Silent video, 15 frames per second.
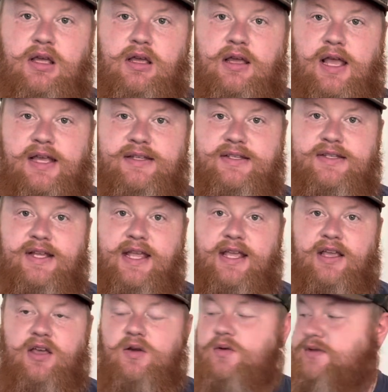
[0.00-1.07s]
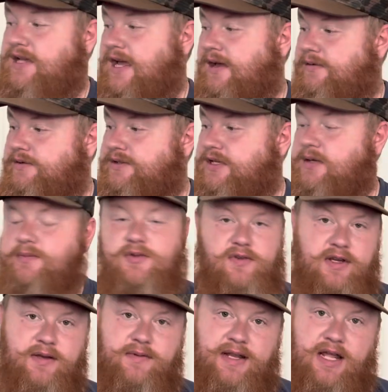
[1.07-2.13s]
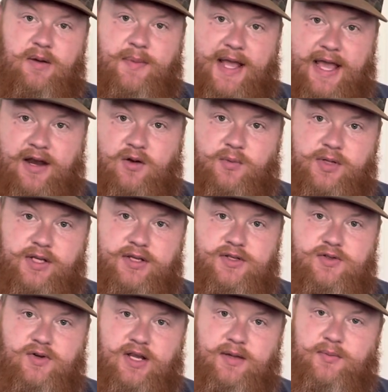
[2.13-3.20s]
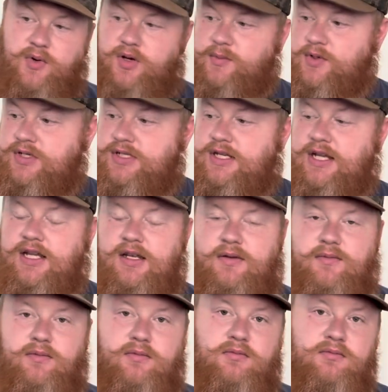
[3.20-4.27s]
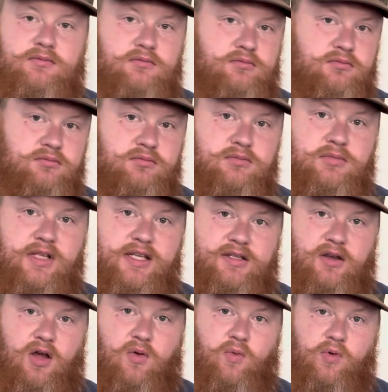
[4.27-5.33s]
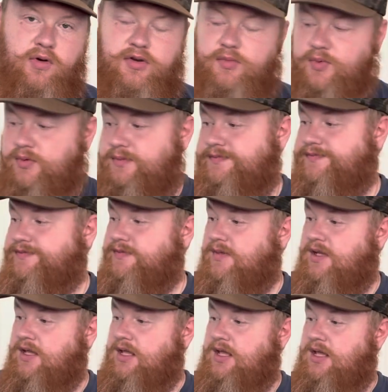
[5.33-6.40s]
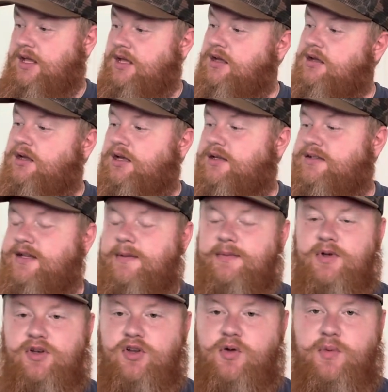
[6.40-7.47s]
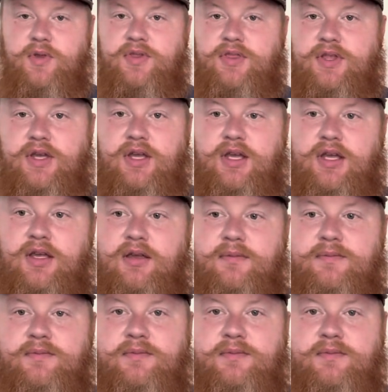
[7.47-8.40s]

as the saying goes, I was up the creek without a paddle, because Drake pretty much said it's not warrantable. Something to do with the